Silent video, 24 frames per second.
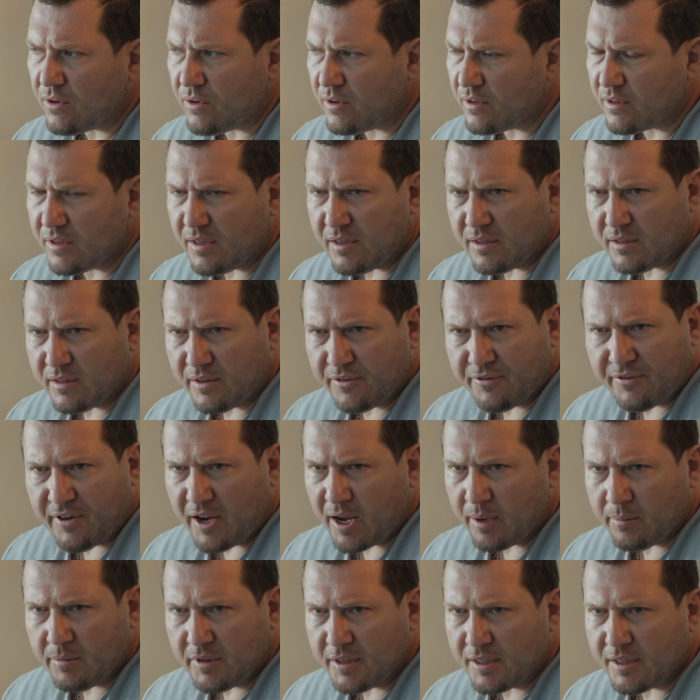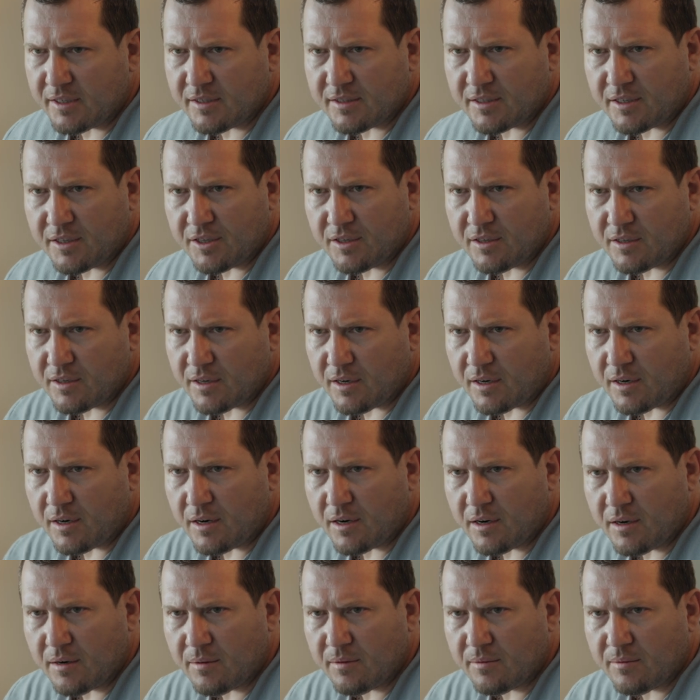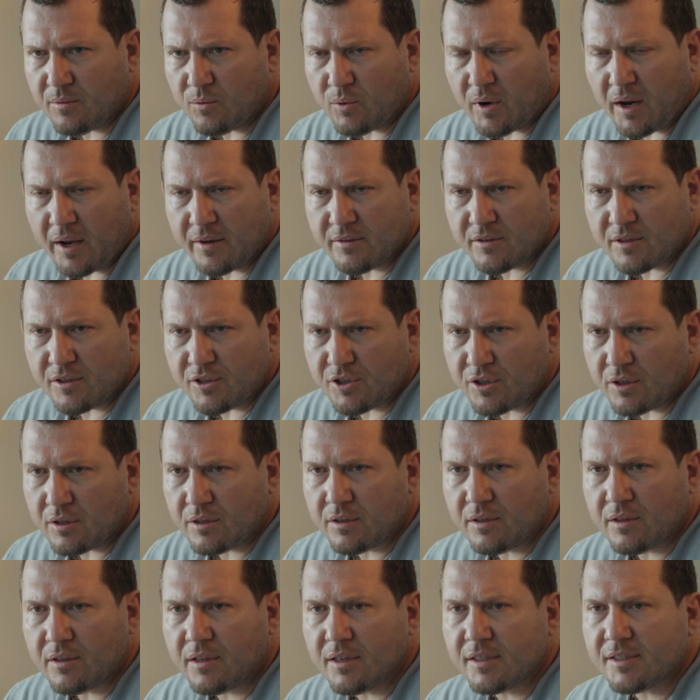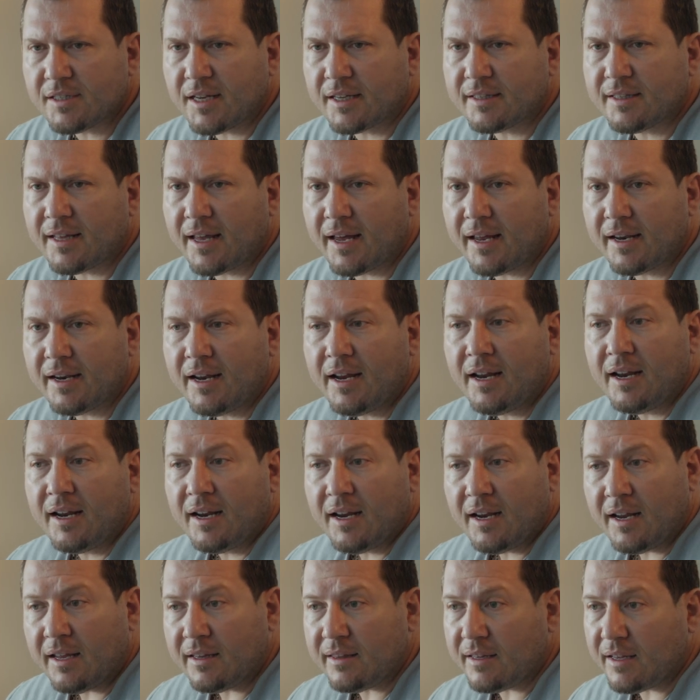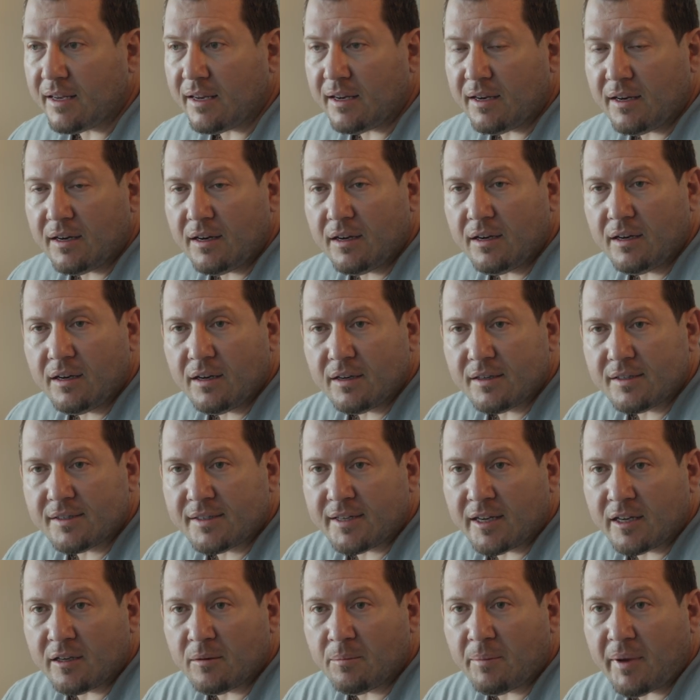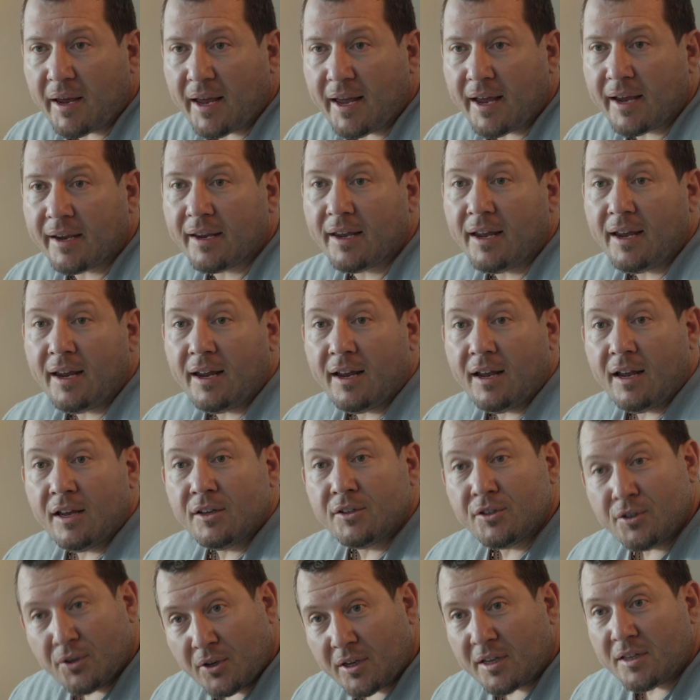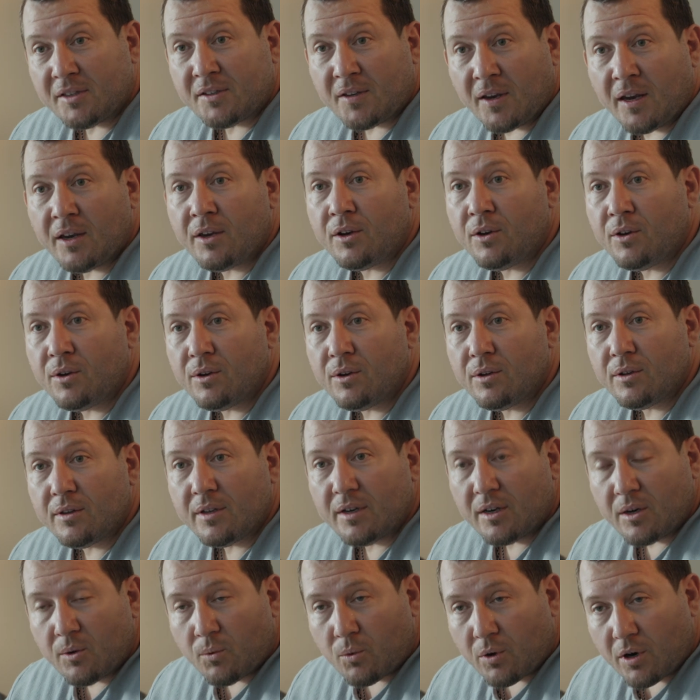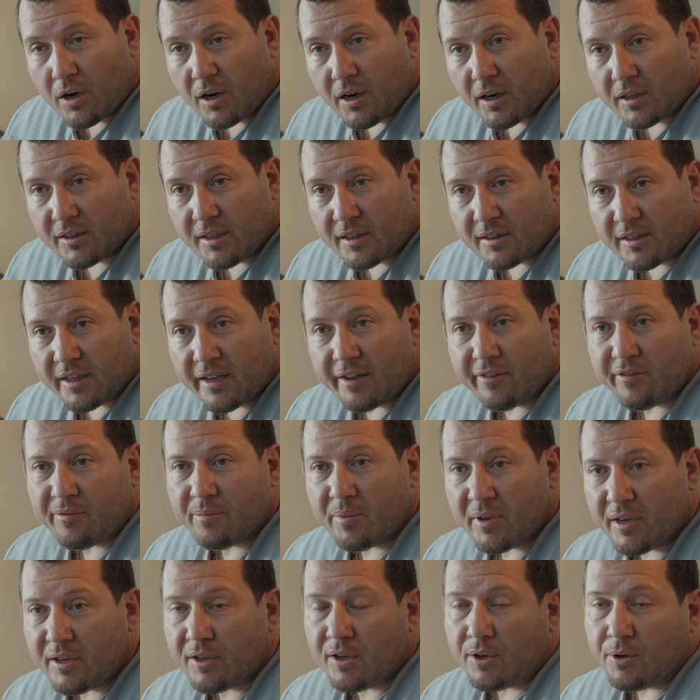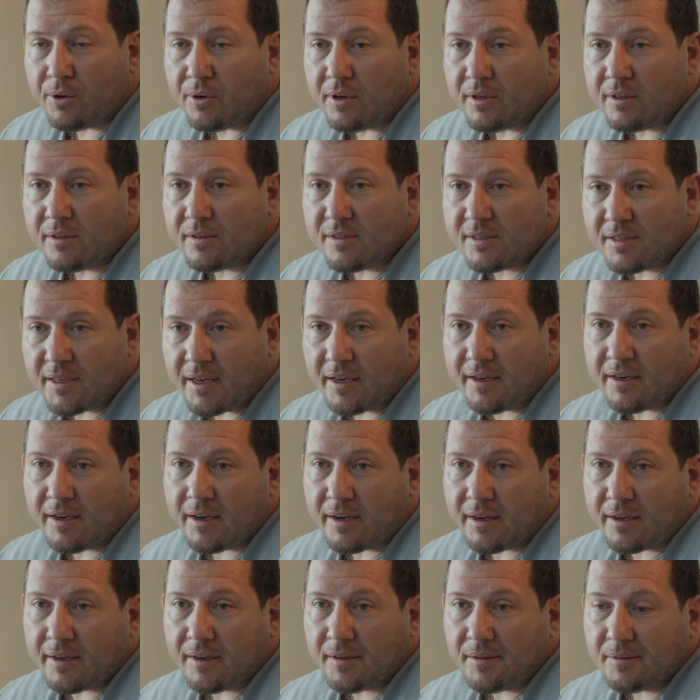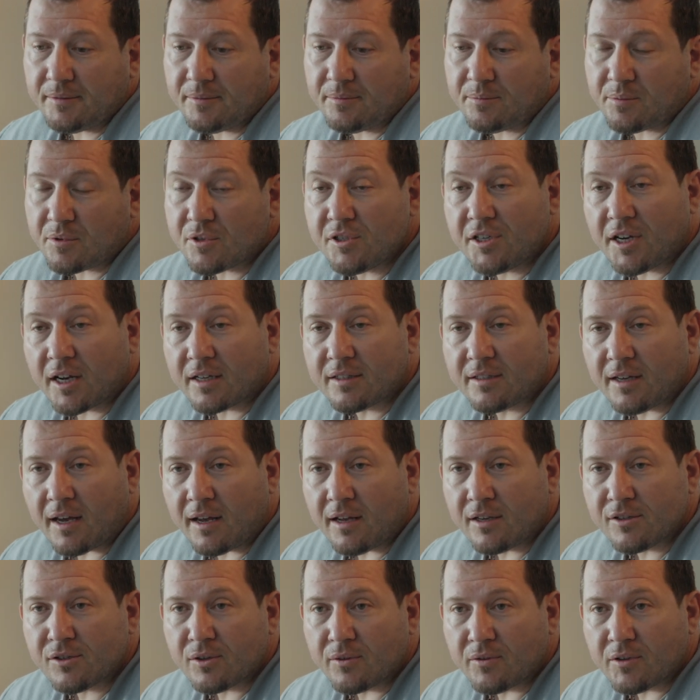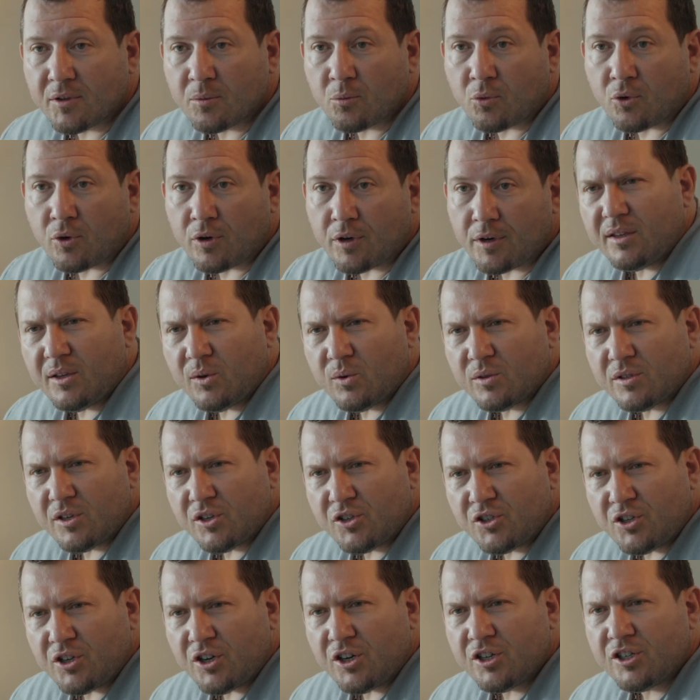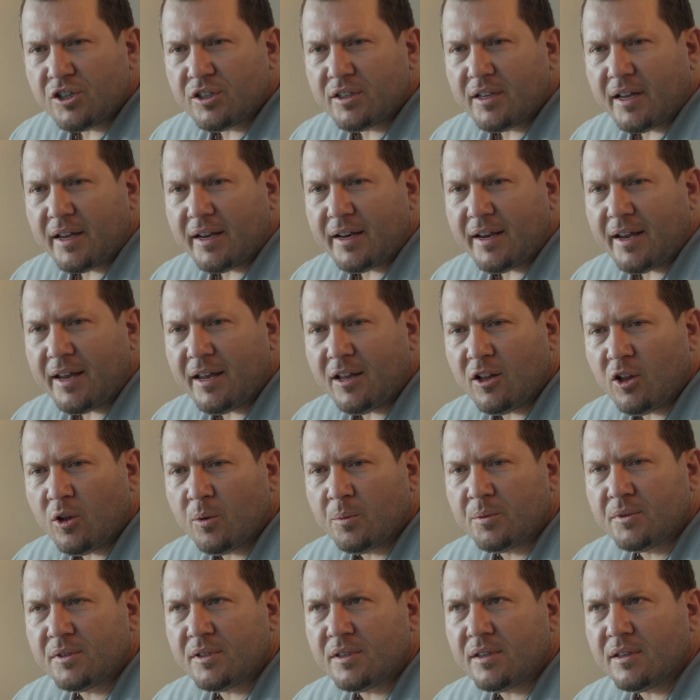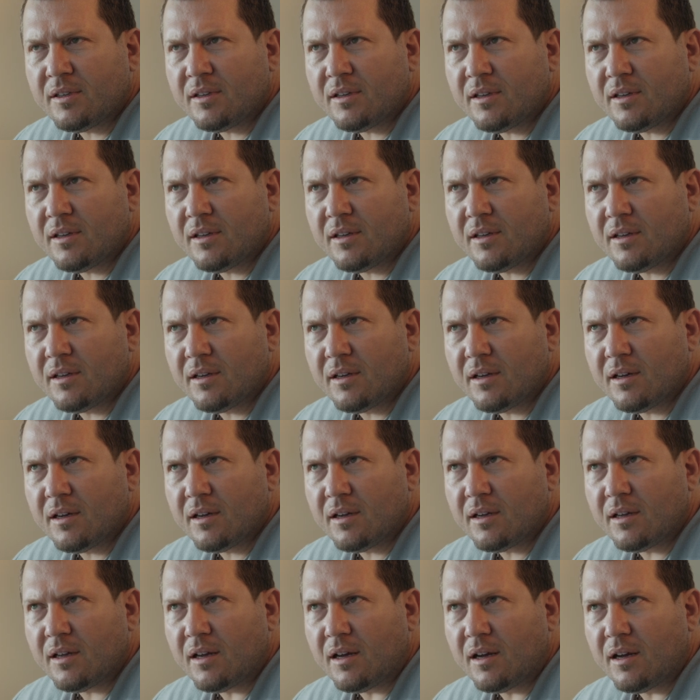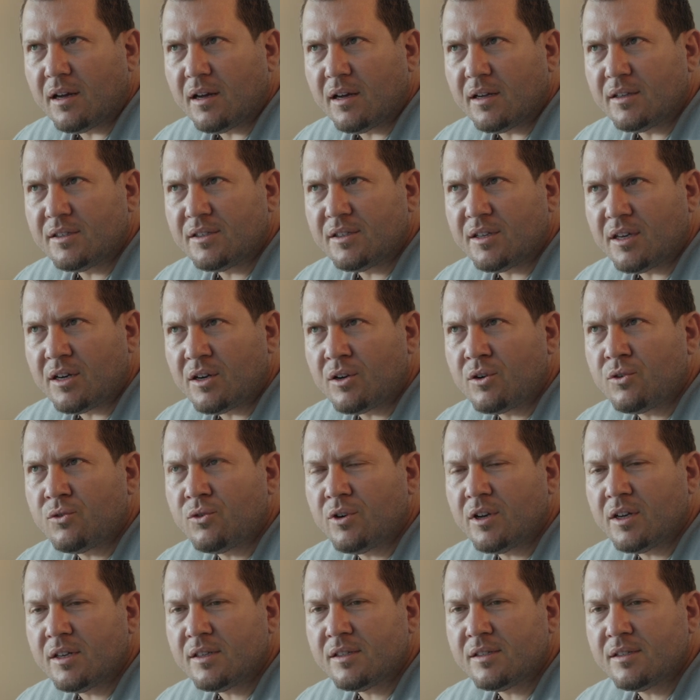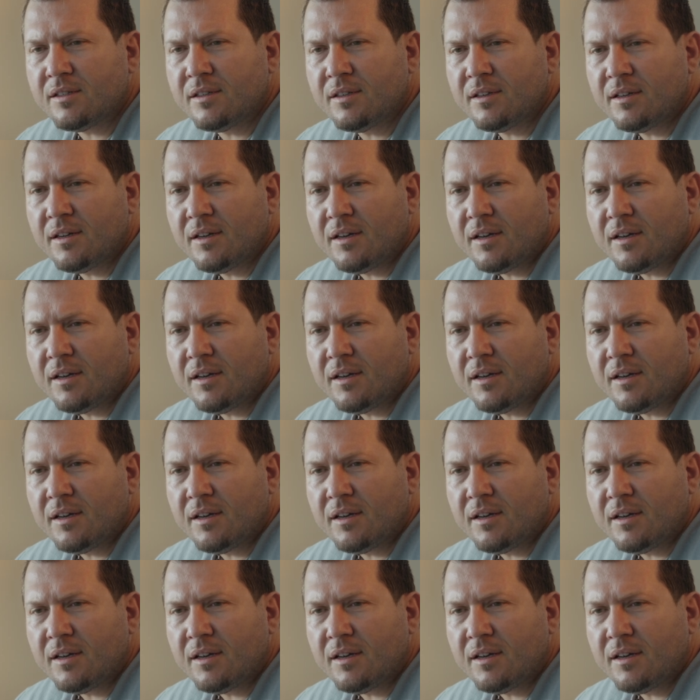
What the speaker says: or their families, their wives and children, things like that, and they are sent back to continue their work that they've been doing, sending projectiles over the border. There was a surgeon that helped a terrorist.